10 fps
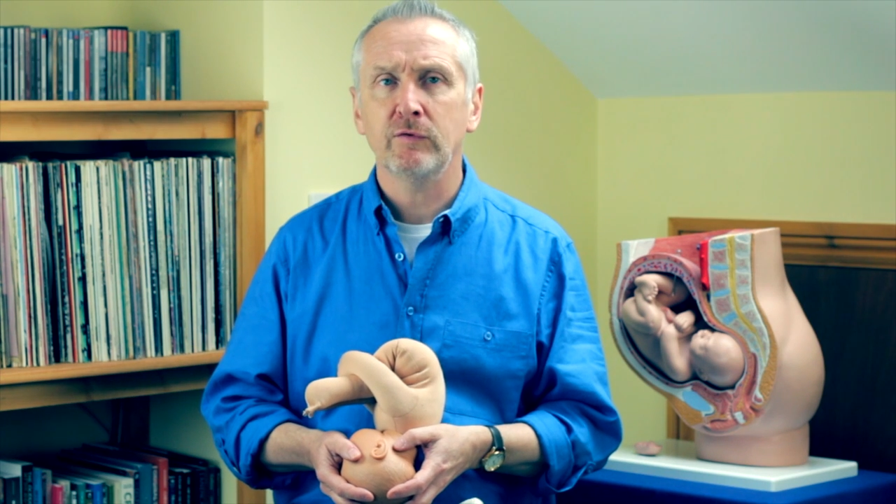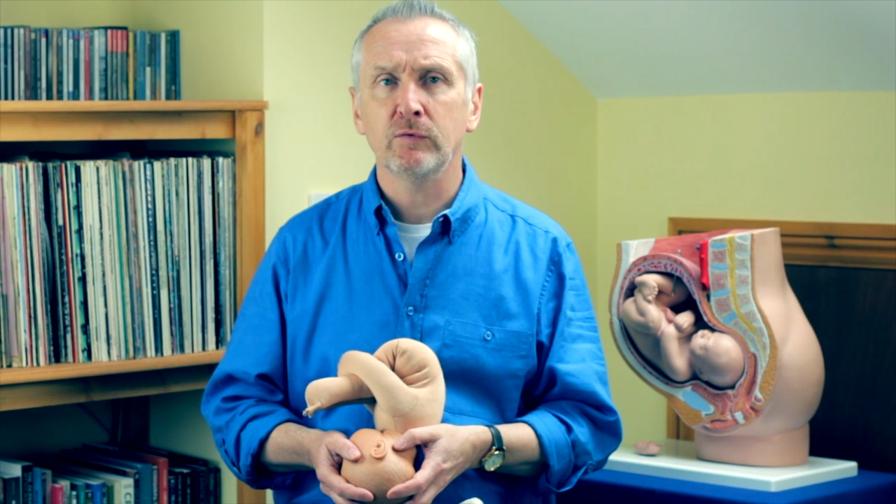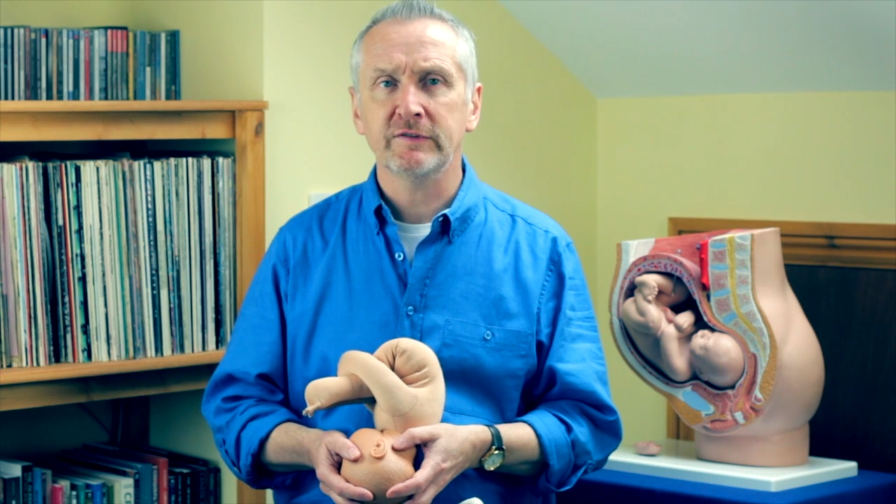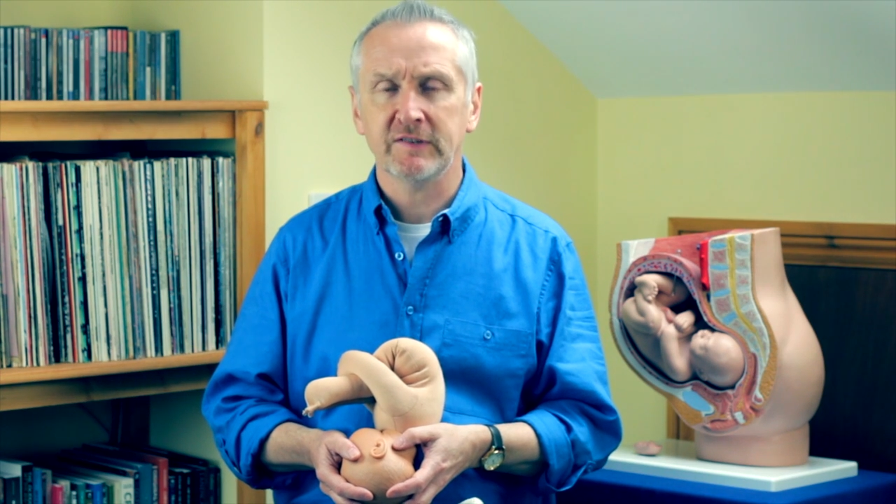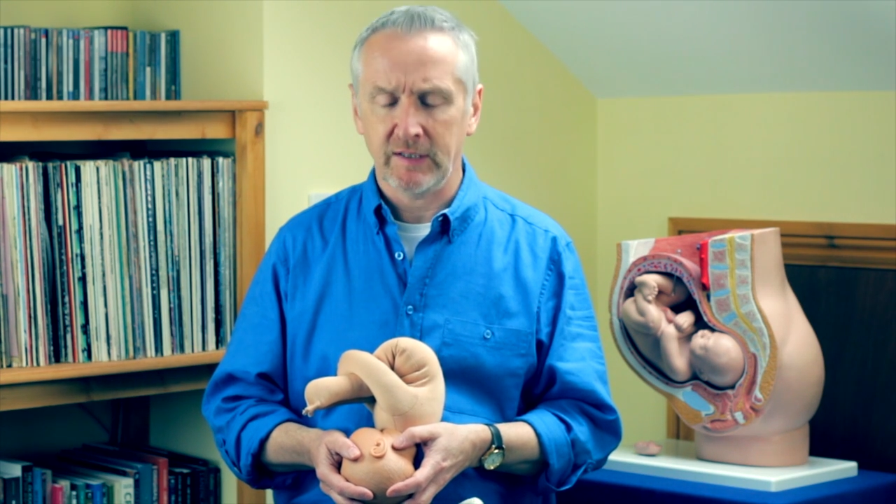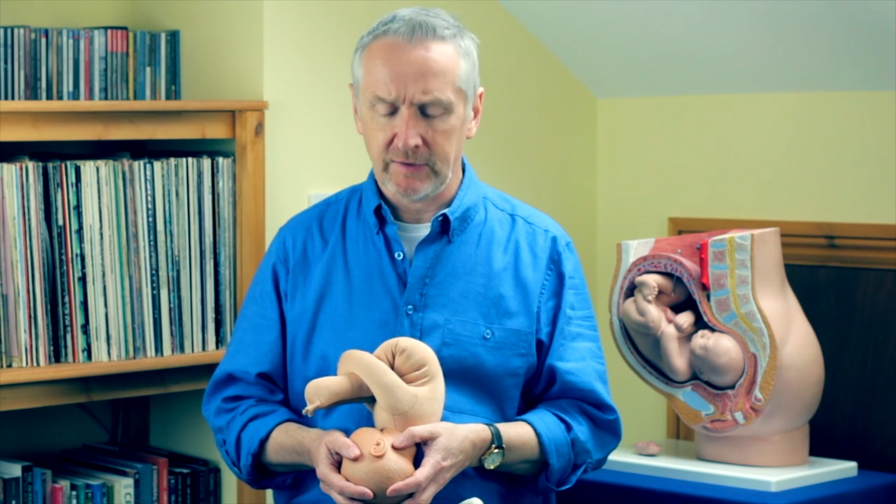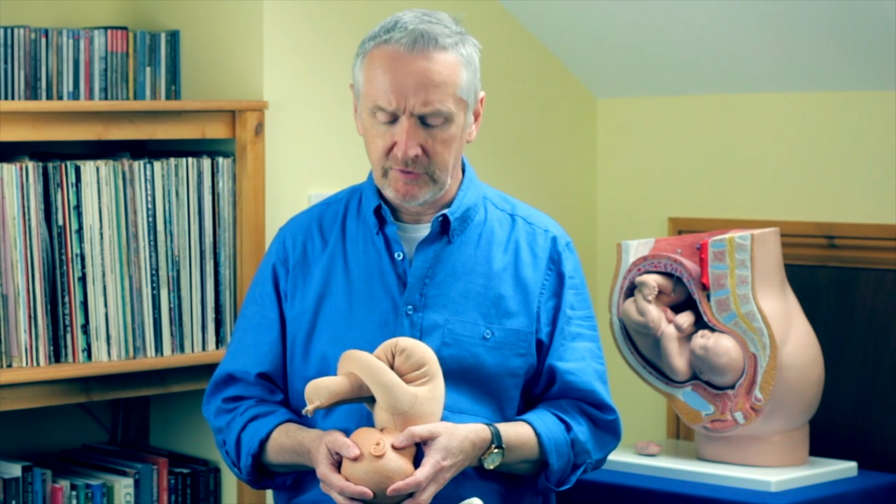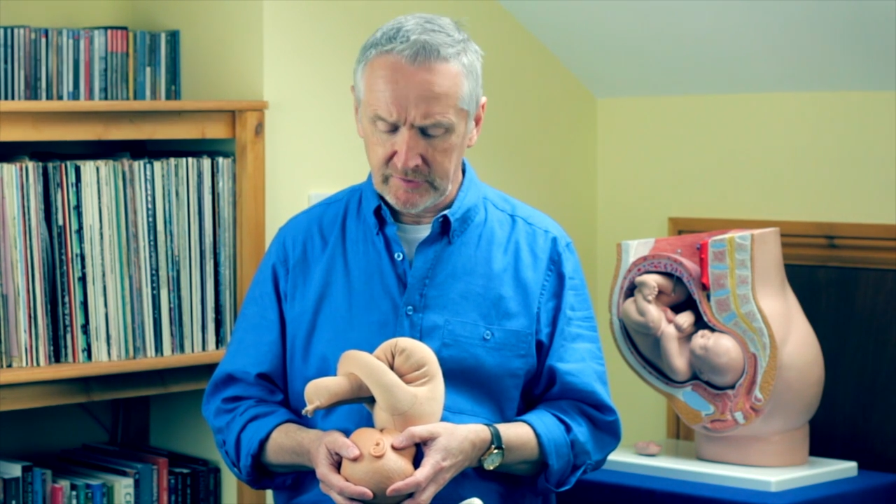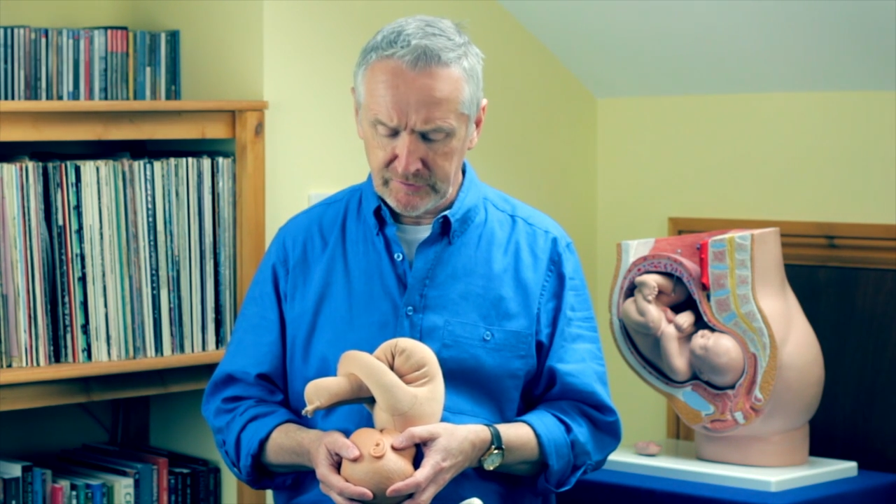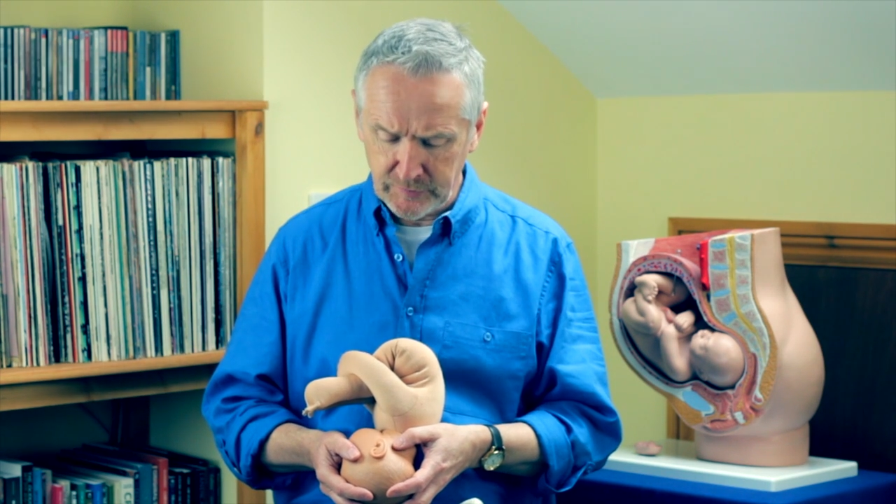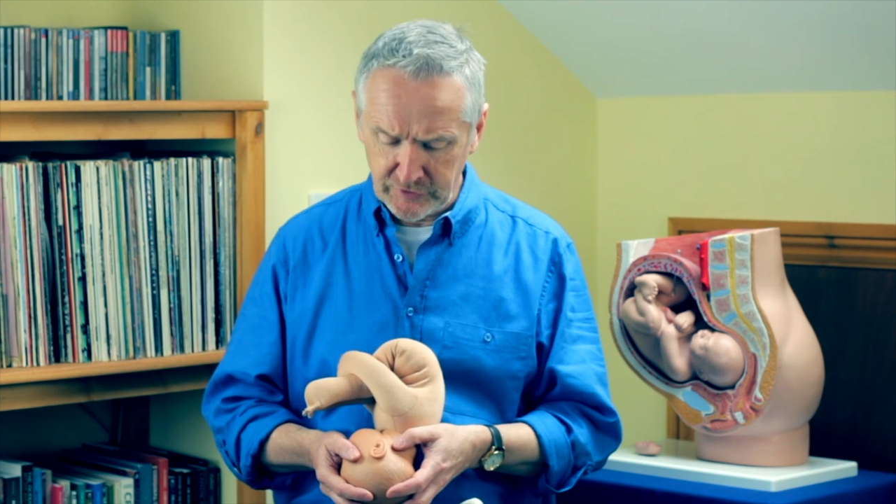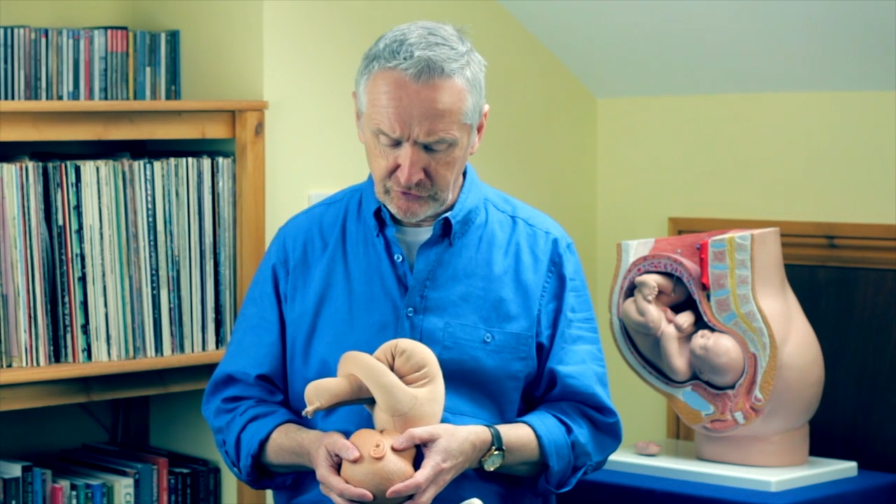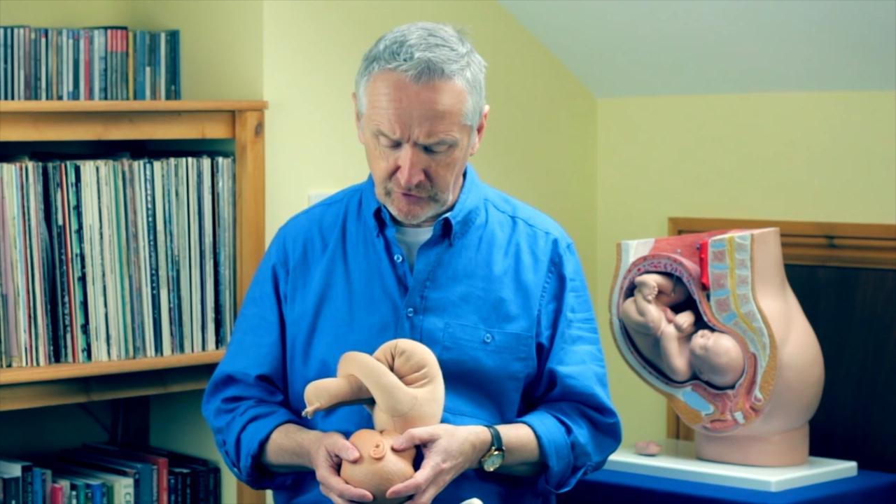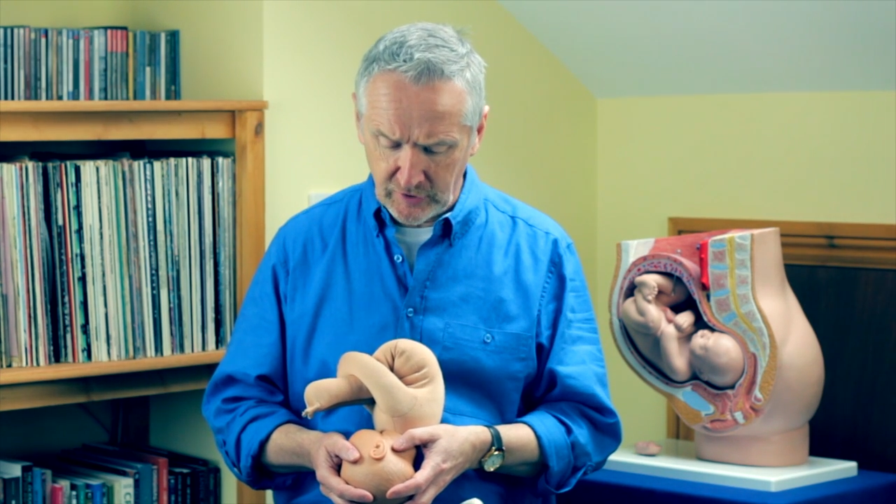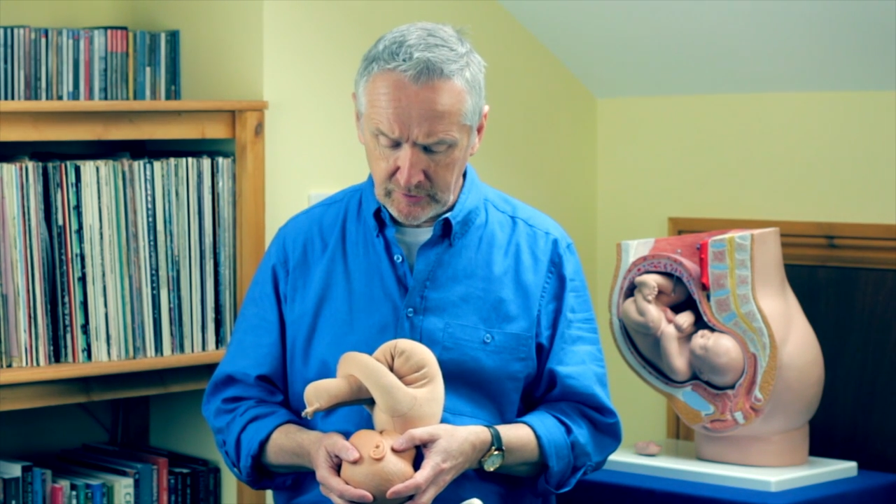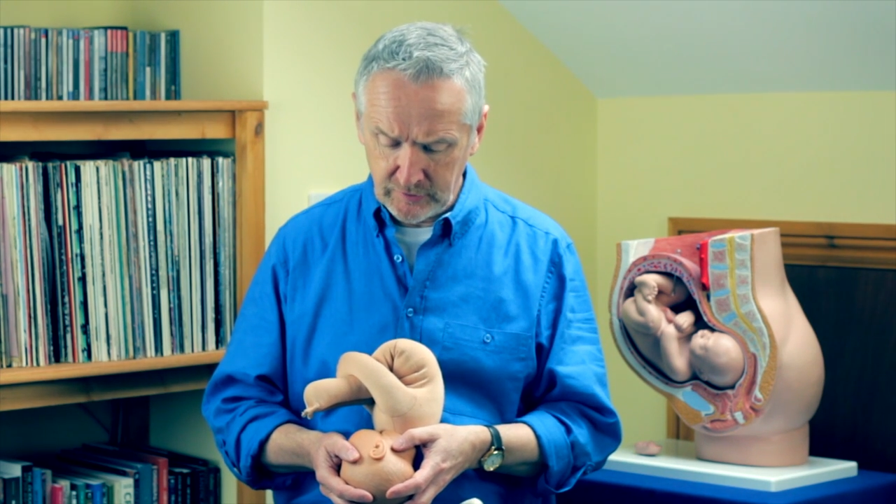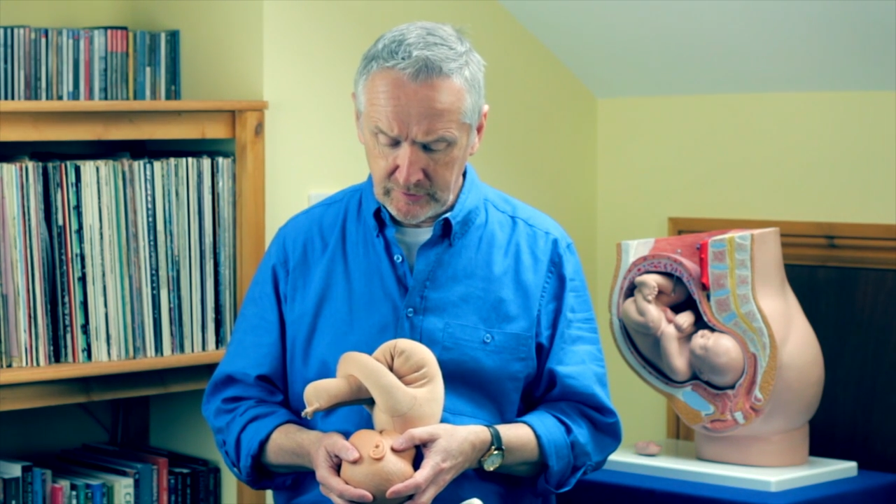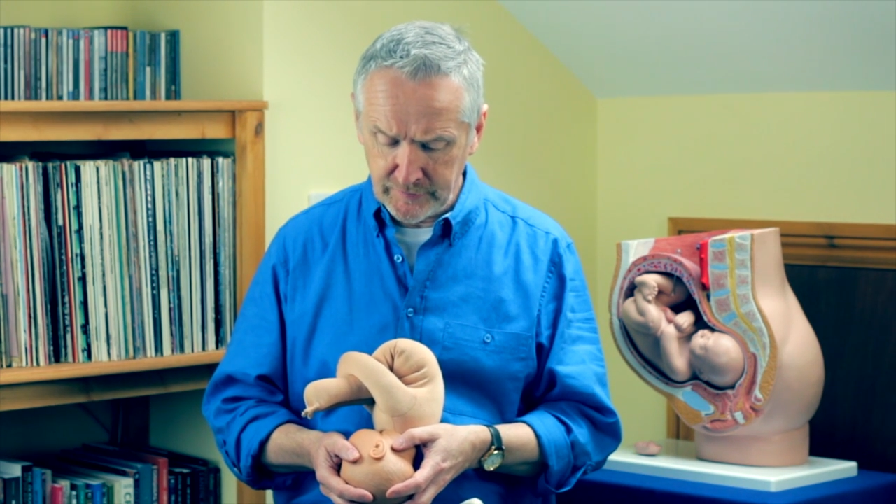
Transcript: 4 stages, which are